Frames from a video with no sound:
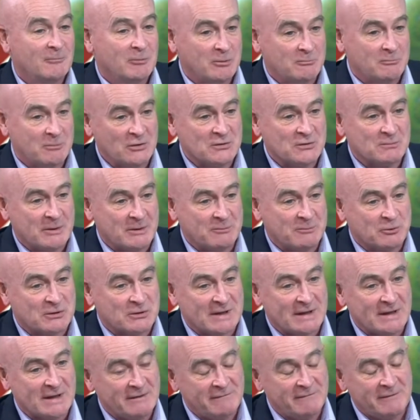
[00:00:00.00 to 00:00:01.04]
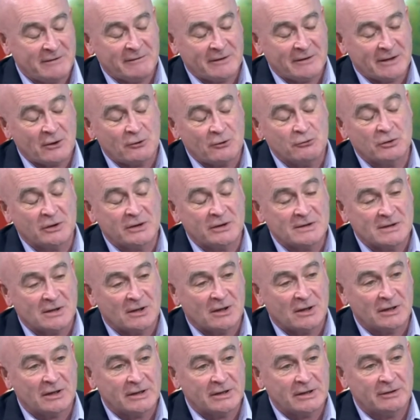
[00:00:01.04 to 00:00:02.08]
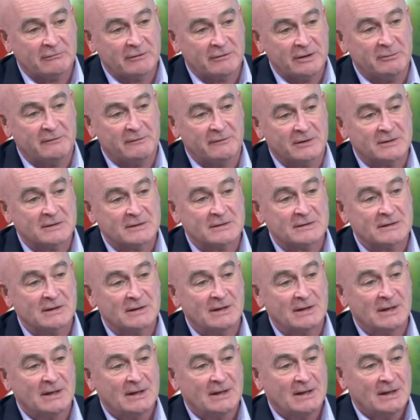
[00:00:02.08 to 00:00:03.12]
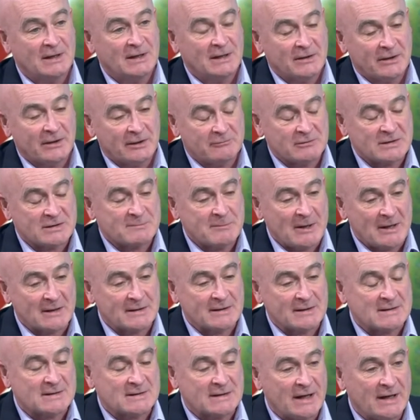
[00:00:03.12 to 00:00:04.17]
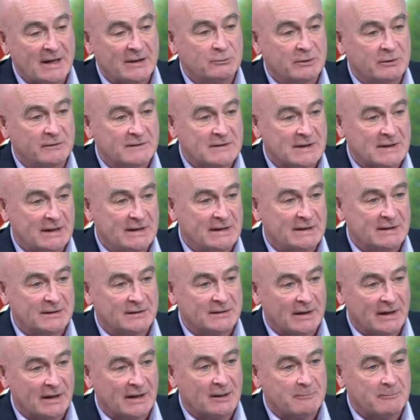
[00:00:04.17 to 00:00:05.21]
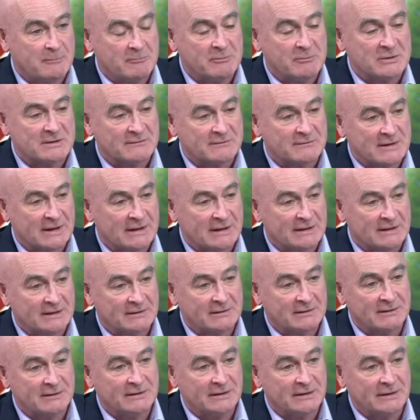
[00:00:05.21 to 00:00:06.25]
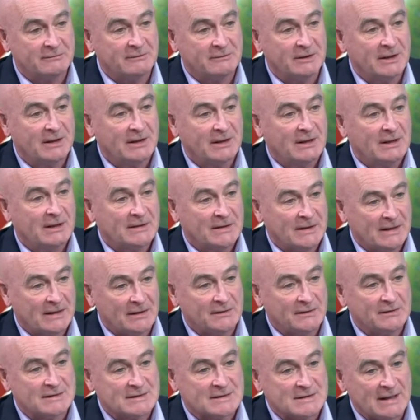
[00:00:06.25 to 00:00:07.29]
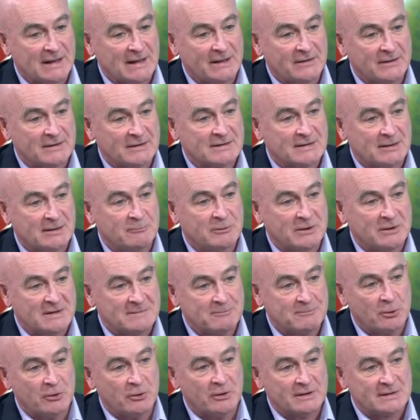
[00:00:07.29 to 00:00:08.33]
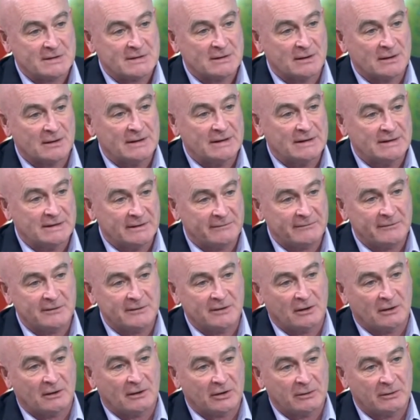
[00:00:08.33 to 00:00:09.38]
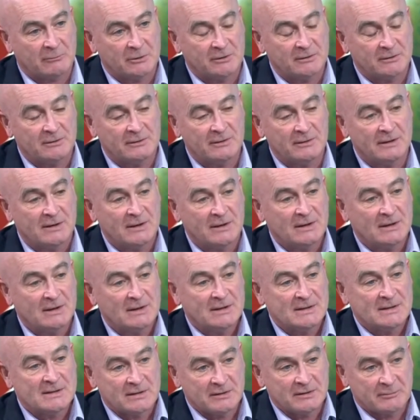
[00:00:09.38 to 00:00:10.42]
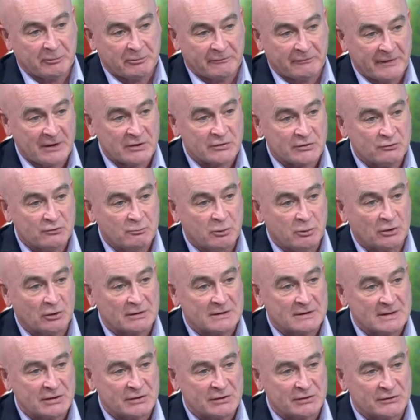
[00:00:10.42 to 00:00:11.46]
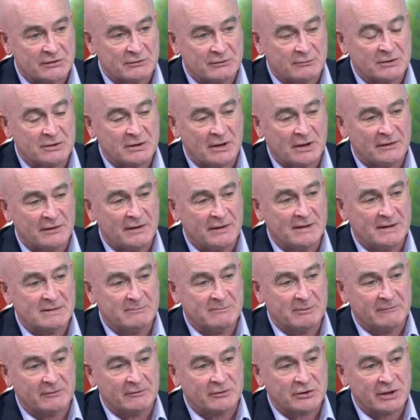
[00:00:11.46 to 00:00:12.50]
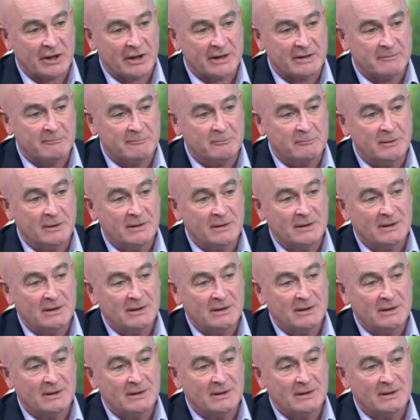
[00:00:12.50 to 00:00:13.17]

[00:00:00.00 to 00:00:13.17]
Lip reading: But most people say, even if they don't entirely agree with us, they respect the stand we've taken, that our members have taken, and they understand that somebody's put in a slightly different argument to the professional politicians, which I think is a bit of a shame.